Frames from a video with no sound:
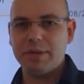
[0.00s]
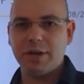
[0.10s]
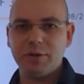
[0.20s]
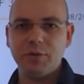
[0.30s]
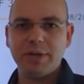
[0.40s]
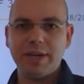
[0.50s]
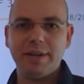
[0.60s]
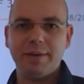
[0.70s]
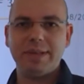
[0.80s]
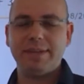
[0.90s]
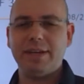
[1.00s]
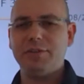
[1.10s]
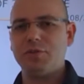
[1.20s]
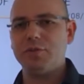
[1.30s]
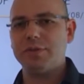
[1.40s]
webinar. You can
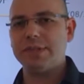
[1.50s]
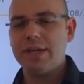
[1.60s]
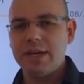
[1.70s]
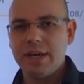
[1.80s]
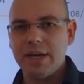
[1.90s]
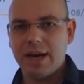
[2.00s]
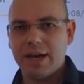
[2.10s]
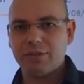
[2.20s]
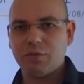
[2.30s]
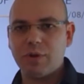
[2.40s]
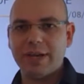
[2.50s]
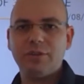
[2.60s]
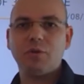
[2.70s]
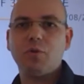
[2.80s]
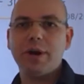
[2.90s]
basically choose to
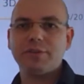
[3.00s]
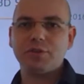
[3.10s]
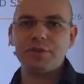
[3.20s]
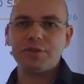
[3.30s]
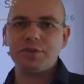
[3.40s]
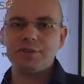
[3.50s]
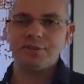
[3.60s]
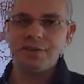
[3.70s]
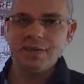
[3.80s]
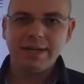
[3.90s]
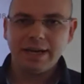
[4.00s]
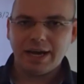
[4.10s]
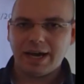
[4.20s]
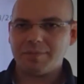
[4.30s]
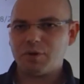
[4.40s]
write your questions.
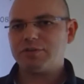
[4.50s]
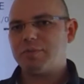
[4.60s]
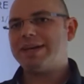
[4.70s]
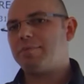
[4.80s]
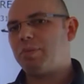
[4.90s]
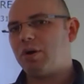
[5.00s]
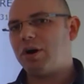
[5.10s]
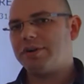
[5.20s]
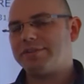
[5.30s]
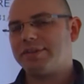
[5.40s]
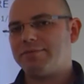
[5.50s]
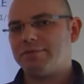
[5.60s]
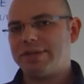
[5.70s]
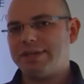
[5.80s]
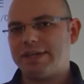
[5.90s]
I'm going to make a pause
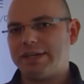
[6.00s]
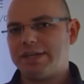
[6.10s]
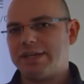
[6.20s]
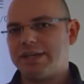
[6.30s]
every